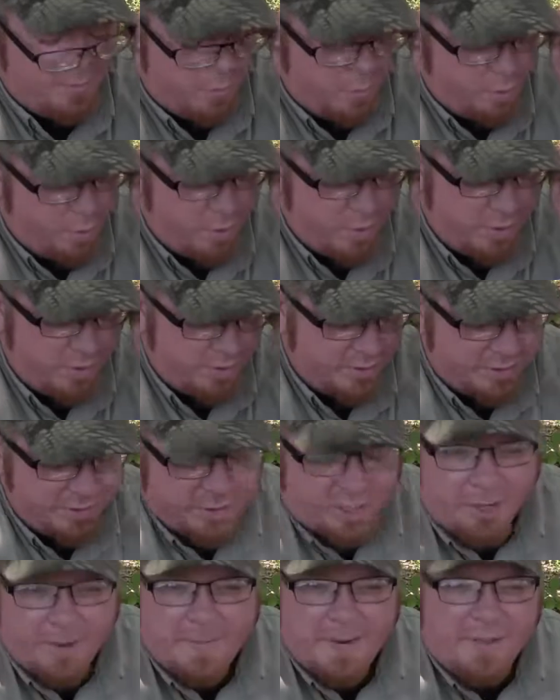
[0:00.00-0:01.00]
Whew.
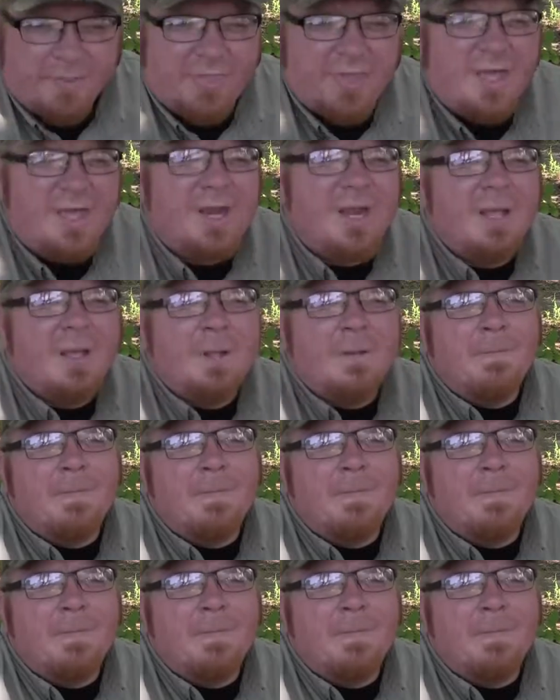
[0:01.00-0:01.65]
Sorry about that.